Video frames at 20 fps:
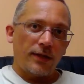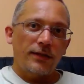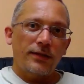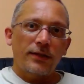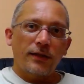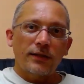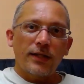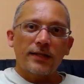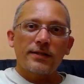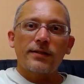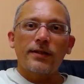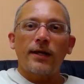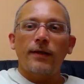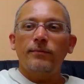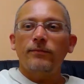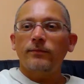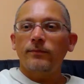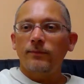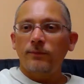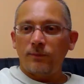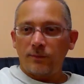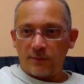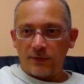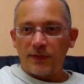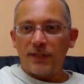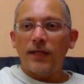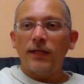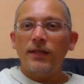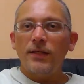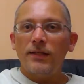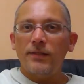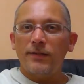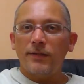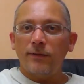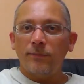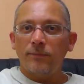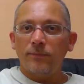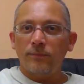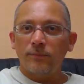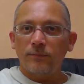Until next time, take it
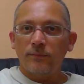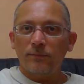easy.